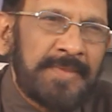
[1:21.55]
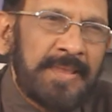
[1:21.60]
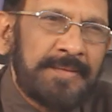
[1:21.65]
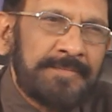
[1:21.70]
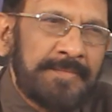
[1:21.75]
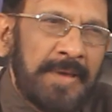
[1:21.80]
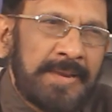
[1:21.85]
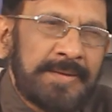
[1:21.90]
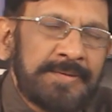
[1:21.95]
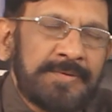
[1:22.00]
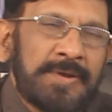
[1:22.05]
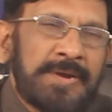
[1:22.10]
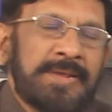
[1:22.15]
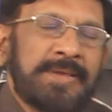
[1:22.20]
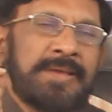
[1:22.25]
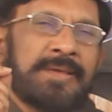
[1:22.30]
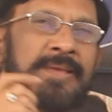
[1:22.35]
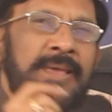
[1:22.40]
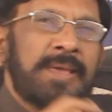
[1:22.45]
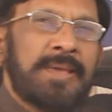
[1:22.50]
Manually,
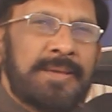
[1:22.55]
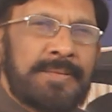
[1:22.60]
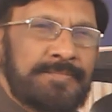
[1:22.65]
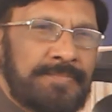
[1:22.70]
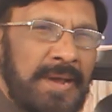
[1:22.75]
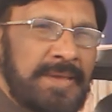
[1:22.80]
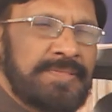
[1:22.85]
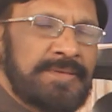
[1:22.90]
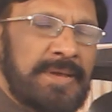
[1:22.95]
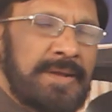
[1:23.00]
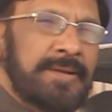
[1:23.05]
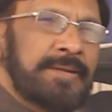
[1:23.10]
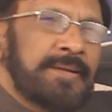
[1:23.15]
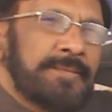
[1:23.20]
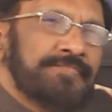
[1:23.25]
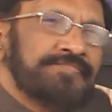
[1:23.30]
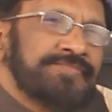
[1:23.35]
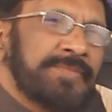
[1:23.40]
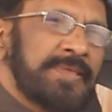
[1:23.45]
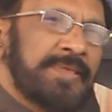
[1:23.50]
by that,
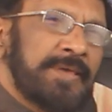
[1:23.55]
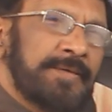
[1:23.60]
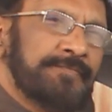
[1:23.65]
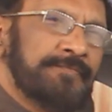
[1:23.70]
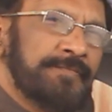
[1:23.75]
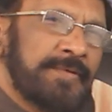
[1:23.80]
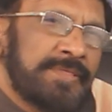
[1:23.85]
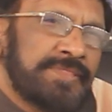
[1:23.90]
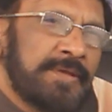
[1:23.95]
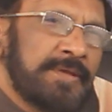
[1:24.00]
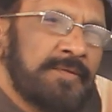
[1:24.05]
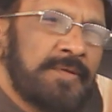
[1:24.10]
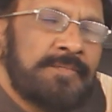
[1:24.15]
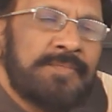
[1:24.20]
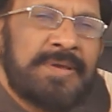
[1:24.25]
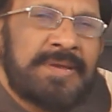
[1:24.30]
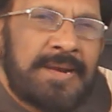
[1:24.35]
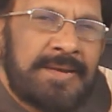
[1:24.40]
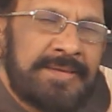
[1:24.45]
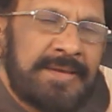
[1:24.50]
everything will
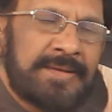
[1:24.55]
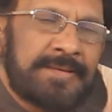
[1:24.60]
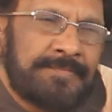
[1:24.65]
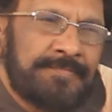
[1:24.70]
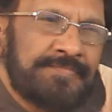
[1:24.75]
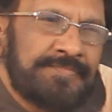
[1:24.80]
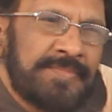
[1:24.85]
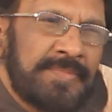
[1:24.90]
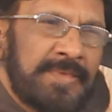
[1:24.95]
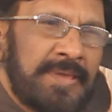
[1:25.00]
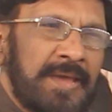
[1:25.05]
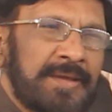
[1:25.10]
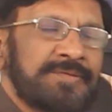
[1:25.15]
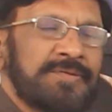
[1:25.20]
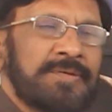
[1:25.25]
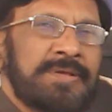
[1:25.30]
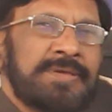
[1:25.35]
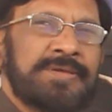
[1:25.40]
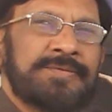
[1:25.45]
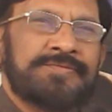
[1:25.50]
be clear.
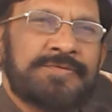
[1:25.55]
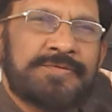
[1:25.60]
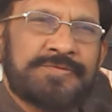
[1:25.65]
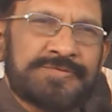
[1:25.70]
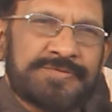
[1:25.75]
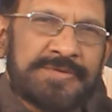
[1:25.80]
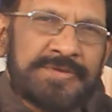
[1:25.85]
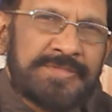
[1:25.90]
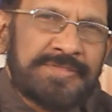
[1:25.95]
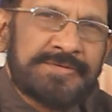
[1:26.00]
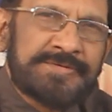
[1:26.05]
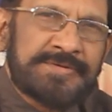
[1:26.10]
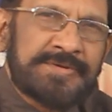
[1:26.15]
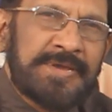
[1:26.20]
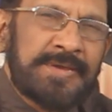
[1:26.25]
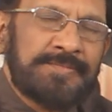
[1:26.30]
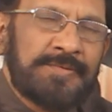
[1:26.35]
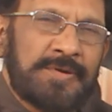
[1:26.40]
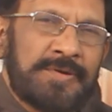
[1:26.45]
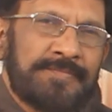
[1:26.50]
Actually, if you see this
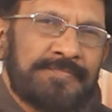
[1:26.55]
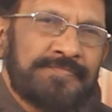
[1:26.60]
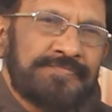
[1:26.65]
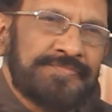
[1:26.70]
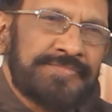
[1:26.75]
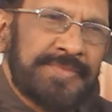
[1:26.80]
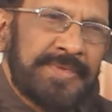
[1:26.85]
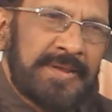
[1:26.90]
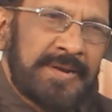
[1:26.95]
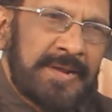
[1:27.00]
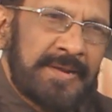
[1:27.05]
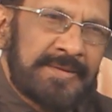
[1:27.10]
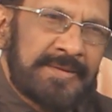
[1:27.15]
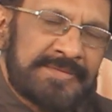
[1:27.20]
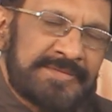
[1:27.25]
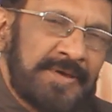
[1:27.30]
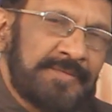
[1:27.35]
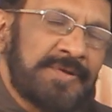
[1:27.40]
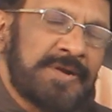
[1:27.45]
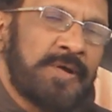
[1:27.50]
table, there are
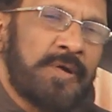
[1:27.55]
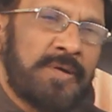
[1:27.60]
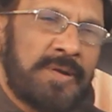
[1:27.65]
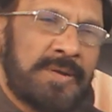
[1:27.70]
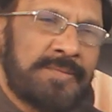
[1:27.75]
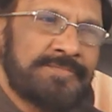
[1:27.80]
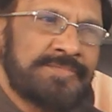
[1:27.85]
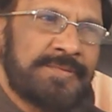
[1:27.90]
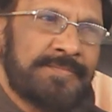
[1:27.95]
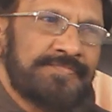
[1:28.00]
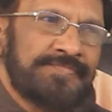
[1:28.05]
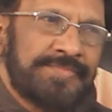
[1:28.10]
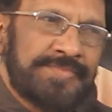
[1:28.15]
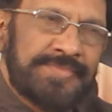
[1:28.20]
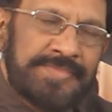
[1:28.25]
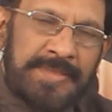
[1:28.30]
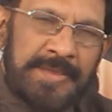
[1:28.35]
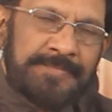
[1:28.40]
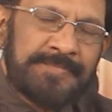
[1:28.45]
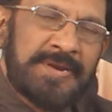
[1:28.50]
7 columns,
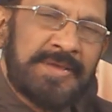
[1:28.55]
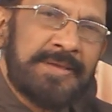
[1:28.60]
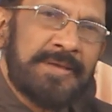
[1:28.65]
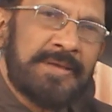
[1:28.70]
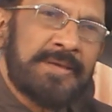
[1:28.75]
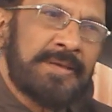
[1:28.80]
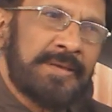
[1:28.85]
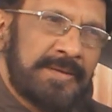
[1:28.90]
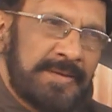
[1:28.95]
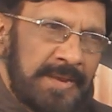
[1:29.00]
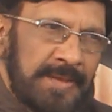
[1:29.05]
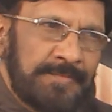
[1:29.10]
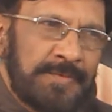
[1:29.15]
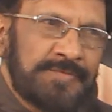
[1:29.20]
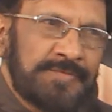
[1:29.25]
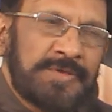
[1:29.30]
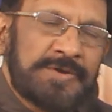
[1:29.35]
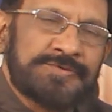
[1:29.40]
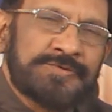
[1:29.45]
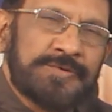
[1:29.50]
namely name
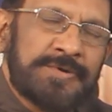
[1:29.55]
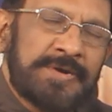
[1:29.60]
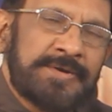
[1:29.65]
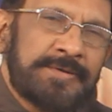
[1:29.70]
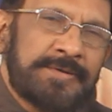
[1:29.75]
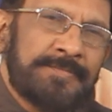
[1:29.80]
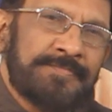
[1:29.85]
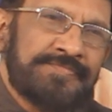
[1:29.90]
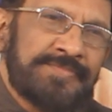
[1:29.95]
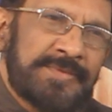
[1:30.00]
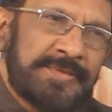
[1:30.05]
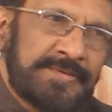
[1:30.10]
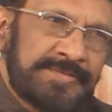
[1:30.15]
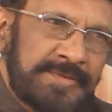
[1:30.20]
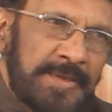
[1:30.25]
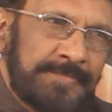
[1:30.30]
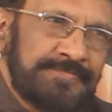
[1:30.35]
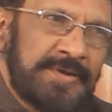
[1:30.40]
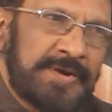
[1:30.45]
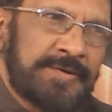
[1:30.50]
of the student,
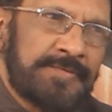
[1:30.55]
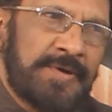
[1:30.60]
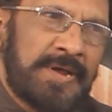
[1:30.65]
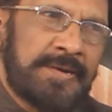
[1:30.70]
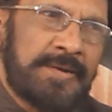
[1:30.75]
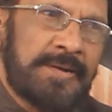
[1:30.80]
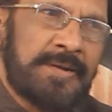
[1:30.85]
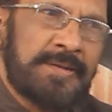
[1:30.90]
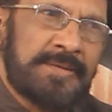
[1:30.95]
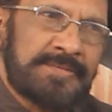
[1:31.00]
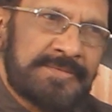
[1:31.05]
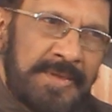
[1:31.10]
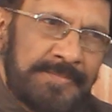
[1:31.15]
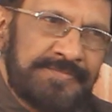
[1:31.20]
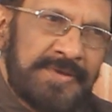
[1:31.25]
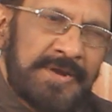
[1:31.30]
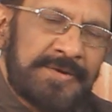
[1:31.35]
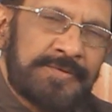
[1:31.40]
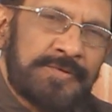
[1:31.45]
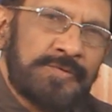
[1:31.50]
subject 1,
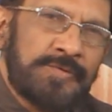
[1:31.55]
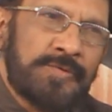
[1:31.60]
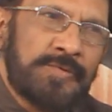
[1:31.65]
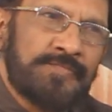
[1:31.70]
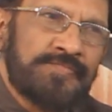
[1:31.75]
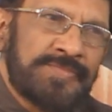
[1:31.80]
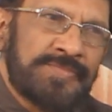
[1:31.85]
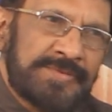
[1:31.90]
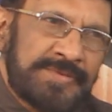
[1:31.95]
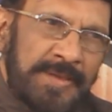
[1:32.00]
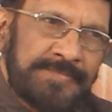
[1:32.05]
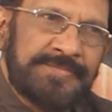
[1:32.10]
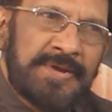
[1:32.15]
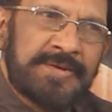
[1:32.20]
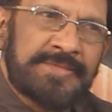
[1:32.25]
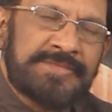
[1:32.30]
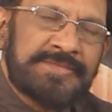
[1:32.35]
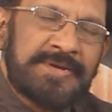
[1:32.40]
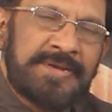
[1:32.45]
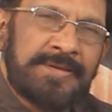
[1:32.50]
subject 2,
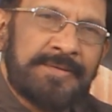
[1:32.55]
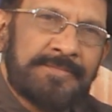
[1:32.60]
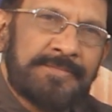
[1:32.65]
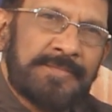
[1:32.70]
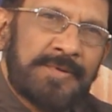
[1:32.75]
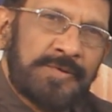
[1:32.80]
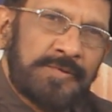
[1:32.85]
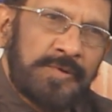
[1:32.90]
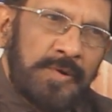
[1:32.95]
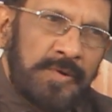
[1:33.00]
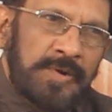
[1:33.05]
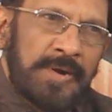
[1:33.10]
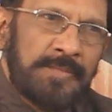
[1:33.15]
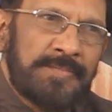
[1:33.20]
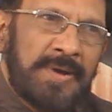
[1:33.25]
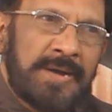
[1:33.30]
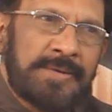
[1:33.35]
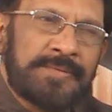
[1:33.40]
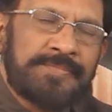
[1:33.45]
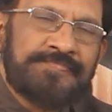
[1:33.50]
subject 3, total
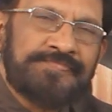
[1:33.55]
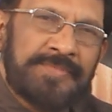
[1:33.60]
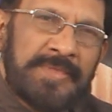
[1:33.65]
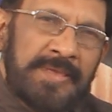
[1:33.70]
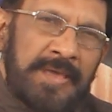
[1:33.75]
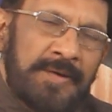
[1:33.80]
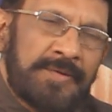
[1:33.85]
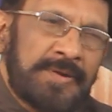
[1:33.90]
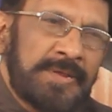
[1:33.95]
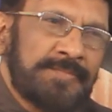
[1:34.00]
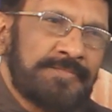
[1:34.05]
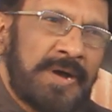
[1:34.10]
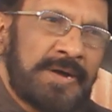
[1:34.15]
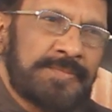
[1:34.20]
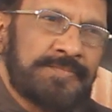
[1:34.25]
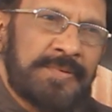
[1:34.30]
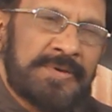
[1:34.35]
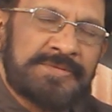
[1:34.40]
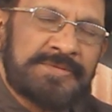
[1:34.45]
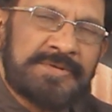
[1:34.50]
mark, average
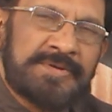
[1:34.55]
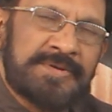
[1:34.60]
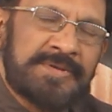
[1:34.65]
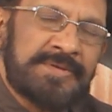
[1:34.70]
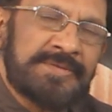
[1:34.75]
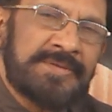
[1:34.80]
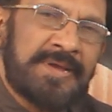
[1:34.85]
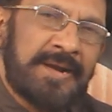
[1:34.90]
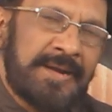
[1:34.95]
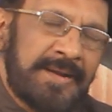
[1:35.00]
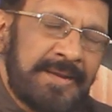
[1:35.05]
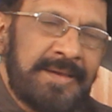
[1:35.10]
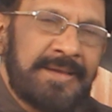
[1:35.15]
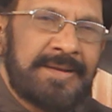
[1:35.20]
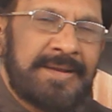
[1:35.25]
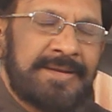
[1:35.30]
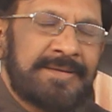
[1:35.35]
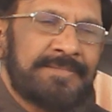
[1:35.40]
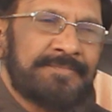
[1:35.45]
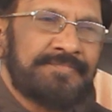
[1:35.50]
mark percentage, and
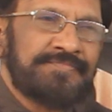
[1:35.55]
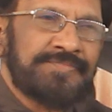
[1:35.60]
grade.